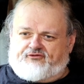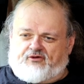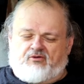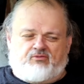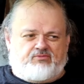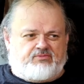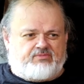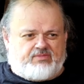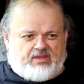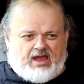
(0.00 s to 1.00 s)
So
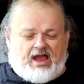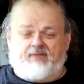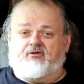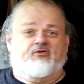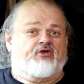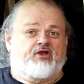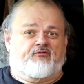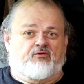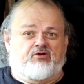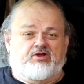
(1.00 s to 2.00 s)
I'm very
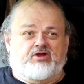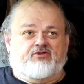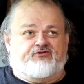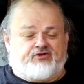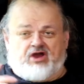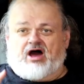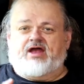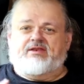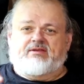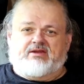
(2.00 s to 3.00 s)
thankful to
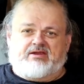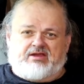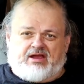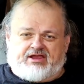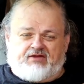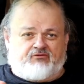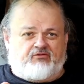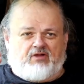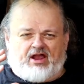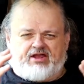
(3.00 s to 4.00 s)
God. I
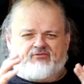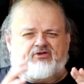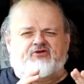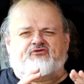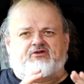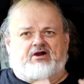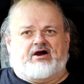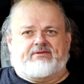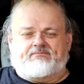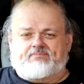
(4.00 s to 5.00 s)
give thanks to
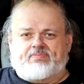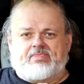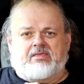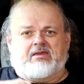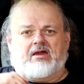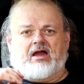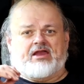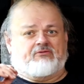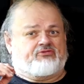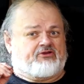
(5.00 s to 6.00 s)
God.
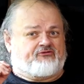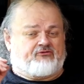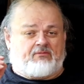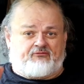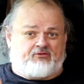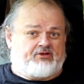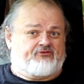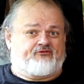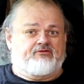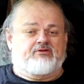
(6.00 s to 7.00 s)
I give thanks to my
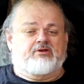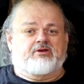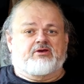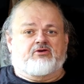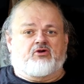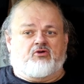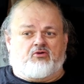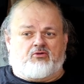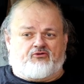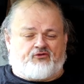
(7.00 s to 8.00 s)
friends
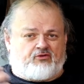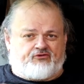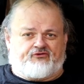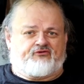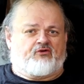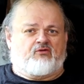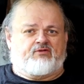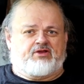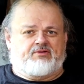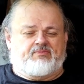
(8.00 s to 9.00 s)
who sold us this
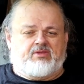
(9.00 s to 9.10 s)
RV.